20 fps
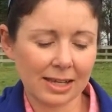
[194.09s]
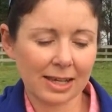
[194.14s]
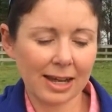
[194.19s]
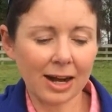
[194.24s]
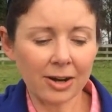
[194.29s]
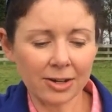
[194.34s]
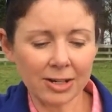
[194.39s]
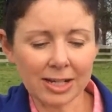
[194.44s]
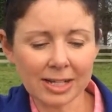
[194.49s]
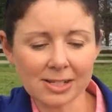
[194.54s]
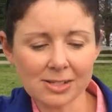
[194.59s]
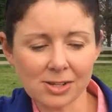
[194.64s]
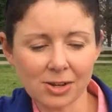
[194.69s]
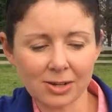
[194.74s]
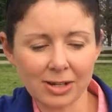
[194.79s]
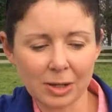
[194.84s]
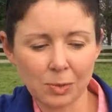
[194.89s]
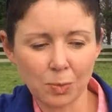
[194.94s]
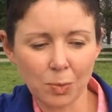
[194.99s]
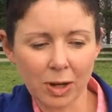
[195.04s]
Currently is
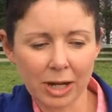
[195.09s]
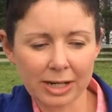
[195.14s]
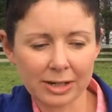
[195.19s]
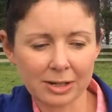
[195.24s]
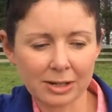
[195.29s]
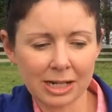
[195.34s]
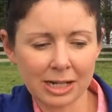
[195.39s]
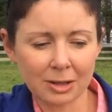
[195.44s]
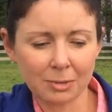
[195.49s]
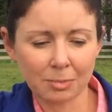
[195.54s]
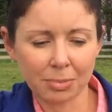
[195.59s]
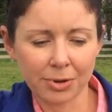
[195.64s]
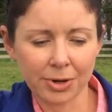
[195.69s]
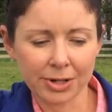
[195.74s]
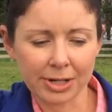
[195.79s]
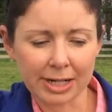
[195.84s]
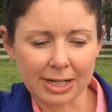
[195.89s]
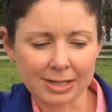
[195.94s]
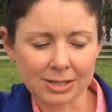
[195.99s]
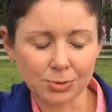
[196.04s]
only one
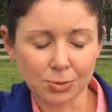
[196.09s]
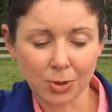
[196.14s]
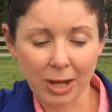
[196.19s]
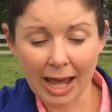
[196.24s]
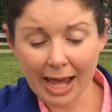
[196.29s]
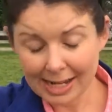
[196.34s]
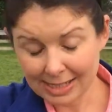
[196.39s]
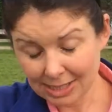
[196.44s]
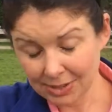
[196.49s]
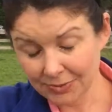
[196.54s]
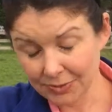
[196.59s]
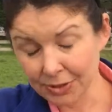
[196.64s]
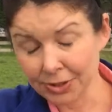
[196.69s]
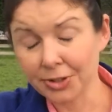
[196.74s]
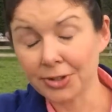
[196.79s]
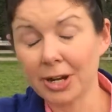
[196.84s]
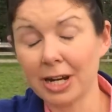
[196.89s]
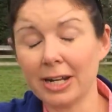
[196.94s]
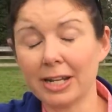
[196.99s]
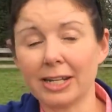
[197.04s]
product or active
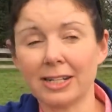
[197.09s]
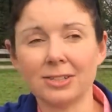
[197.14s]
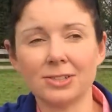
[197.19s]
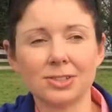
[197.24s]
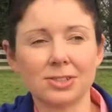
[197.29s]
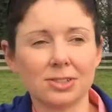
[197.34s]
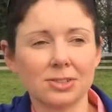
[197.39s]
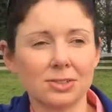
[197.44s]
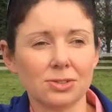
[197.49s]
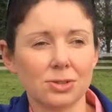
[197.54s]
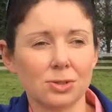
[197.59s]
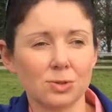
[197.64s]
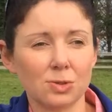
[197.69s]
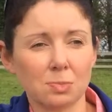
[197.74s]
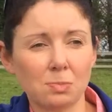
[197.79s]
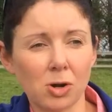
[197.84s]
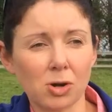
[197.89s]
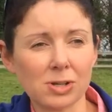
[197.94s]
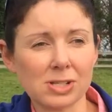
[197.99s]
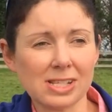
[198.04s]
ingredient
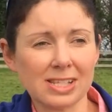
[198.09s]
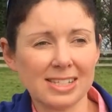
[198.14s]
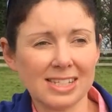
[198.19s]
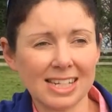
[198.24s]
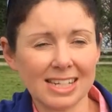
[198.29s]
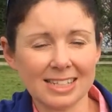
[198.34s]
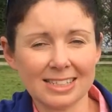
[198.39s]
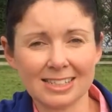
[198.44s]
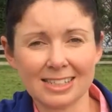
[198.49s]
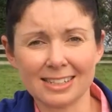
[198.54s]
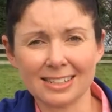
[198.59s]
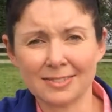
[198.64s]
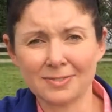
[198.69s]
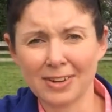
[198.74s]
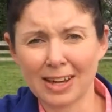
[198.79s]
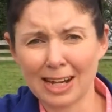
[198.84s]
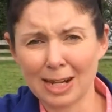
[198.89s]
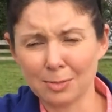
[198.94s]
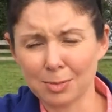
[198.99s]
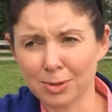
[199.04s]
called moxidectin
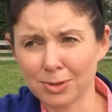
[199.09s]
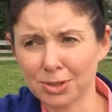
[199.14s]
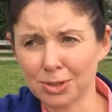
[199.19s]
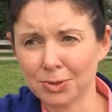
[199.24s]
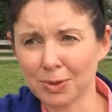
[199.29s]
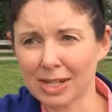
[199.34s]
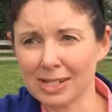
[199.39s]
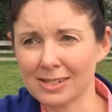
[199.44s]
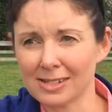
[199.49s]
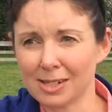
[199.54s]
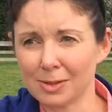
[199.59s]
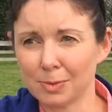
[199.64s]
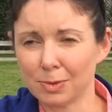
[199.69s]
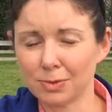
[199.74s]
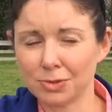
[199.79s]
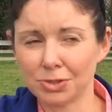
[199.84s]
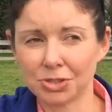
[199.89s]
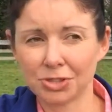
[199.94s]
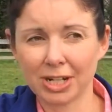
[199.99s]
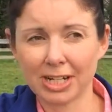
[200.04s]
available to us that
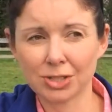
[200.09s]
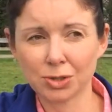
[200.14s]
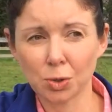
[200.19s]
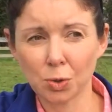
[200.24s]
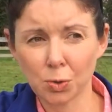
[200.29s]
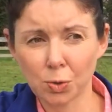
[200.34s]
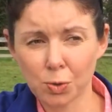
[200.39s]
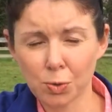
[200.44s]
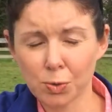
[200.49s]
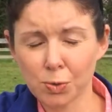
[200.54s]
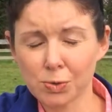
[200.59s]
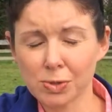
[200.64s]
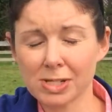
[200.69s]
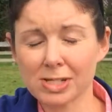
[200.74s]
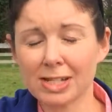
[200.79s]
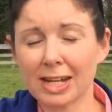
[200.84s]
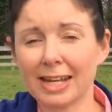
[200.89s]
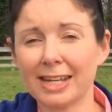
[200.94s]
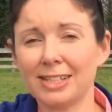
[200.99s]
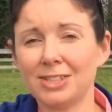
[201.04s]
will treat all
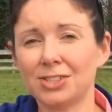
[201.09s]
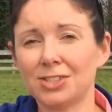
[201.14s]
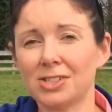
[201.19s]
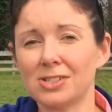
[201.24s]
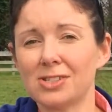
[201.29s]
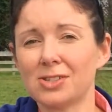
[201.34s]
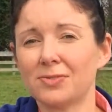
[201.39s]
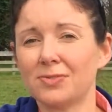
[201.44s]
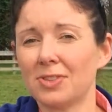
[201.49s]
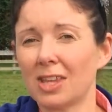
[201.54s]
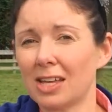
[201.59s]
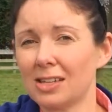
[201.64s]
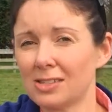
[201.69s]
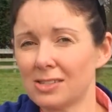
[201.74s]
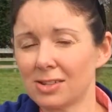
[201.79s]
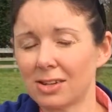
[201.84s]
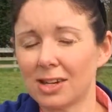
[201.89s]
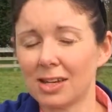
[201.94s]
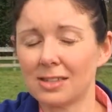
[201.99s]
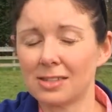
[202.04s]
stages of that
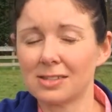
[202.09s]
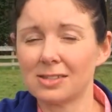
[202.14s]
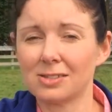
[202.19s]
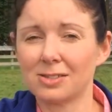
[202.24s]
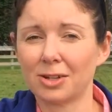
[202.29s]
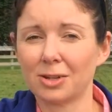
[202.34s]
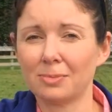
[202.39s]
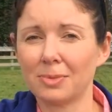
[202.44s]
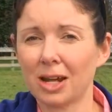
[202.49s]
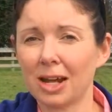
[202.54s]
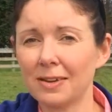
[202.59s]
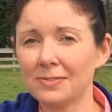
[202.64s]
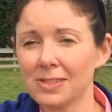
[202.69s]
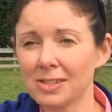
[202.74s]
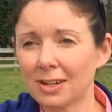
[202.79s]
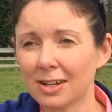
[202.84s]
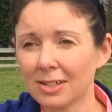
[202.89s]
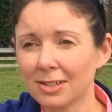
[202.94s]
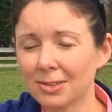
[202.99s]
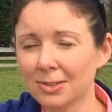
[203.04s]
cyathostome life
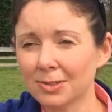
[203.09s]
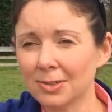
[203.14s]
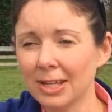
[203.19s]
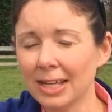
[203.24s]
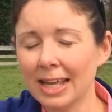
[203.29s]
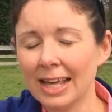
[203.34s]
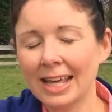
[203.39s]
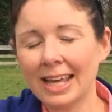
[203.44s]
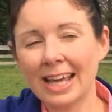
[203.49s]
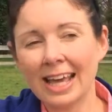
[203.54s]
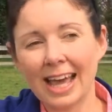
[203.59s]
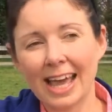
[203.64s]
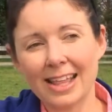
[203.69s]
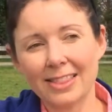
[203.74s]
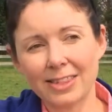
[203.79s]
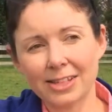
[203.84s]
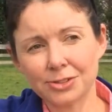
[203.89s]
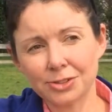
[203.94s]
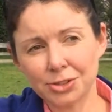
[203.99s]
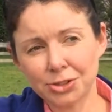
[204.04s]
cycle,
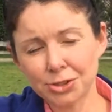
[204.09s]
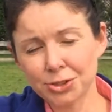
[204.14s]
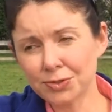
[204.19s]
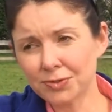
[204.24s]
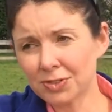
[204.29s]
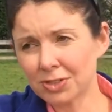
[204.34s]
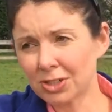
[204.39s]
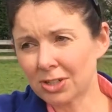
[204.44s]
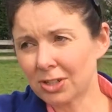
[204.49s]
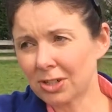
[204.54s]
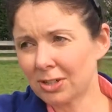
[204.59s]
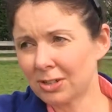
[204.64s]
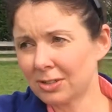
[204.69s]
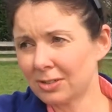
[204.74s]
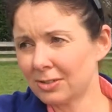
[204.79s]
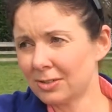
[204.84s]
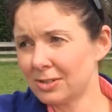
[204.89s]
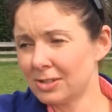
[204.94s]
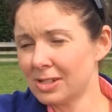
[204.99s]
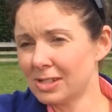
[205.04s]
and the
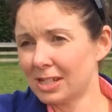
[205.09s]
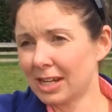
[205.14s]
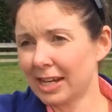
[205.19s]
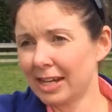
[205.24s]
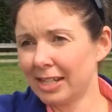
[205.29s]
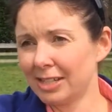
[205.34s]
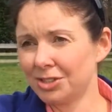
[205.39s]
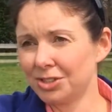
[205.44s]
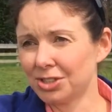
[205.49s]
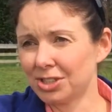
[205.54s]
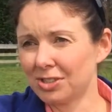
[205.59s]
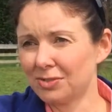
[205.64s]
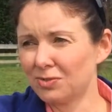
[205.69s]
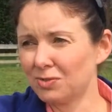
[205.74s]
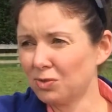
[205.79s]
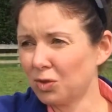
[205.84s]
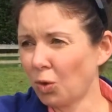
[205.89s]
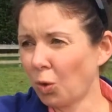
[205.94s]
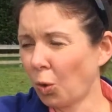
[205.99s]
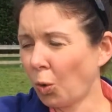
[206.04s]
juvenile stage can
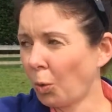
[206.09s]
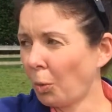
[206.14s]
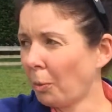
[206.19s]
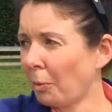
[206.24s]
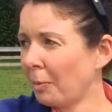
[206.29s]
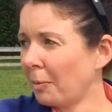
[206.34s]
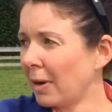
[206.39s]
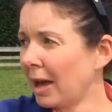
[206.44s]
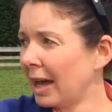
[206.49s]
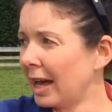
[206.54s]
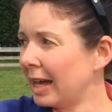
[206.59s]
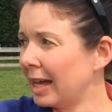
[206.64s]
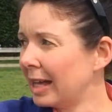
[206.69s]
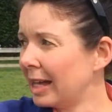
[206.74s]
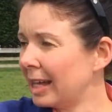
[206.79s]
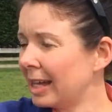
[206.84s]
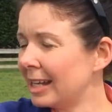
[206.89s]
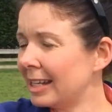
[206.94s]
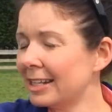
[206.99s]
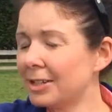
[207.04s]
form
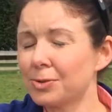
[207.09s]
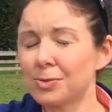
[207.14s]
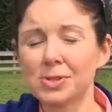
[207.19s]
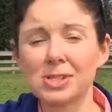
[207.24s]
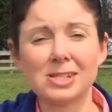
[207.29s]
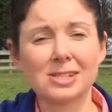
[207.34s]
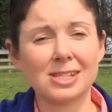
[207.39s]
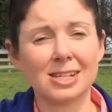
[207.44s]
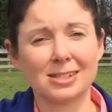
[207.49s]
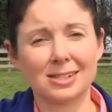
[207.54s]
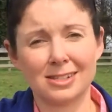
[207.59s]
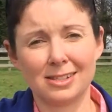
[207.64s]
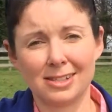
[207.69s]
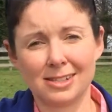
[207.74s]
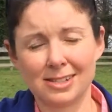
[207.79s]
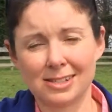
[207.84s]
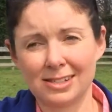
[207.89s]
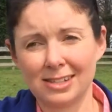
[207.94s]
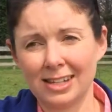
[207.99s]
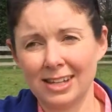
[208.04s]
little
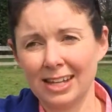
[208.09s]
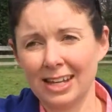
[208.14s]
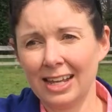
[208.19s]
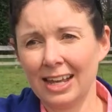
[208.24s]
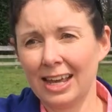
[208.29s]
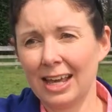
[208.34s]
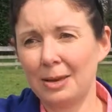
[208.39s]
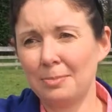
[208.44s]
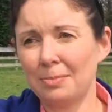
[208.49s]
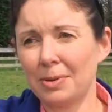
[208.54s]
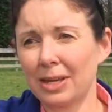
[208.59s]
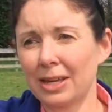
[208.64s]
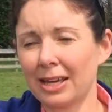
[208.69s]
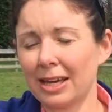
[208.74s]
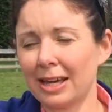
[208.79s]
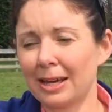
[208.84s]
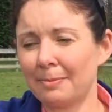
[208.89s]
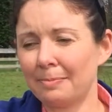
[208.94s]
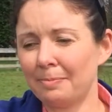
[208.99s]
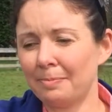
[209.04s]
cysts and
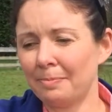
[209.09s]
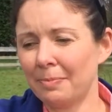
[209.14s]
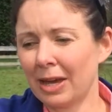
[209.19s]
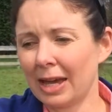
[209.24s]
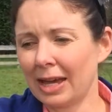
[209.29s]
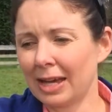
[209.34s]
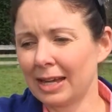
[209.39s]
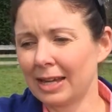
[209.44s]
become